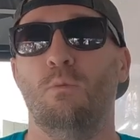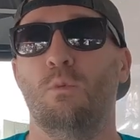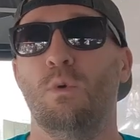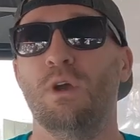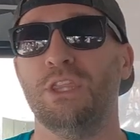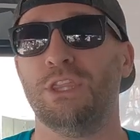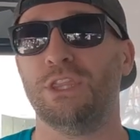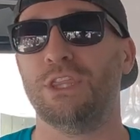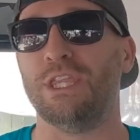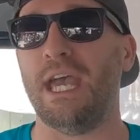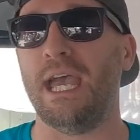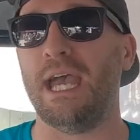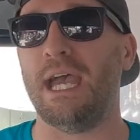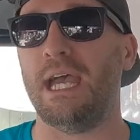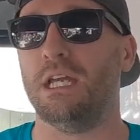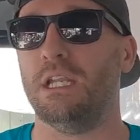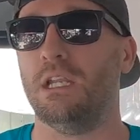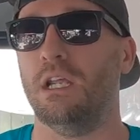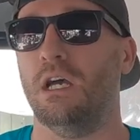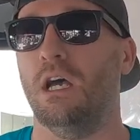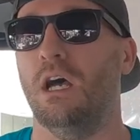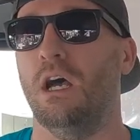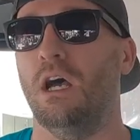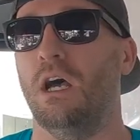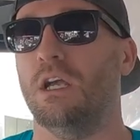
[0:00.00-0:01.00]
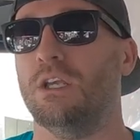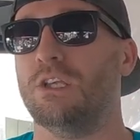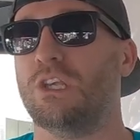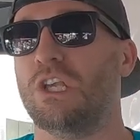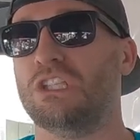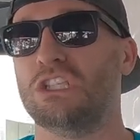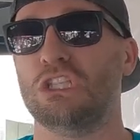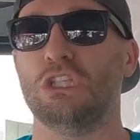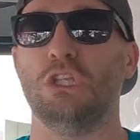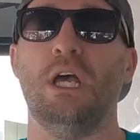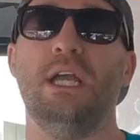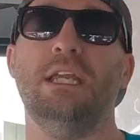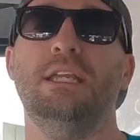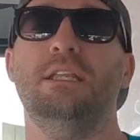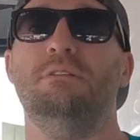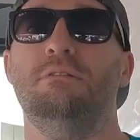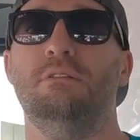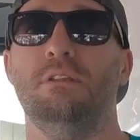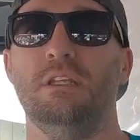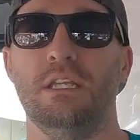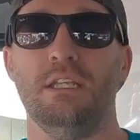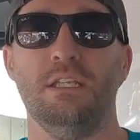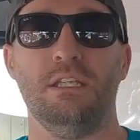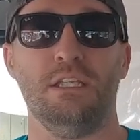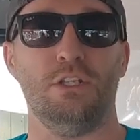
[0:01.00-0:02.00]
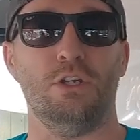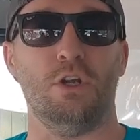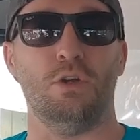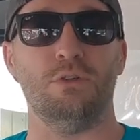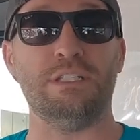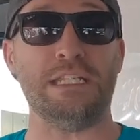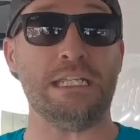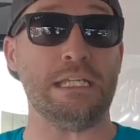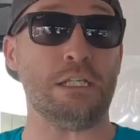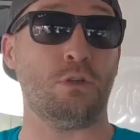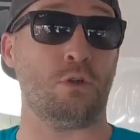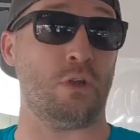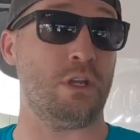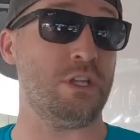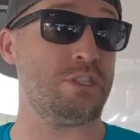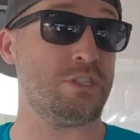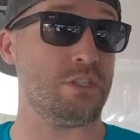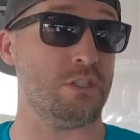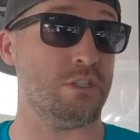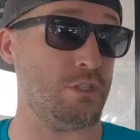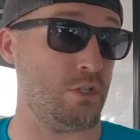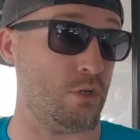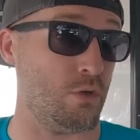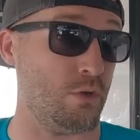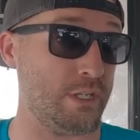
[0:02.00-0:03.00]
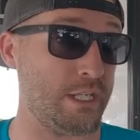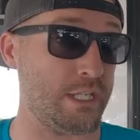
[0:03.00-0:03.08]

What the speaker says: With that, a slight, decrease in,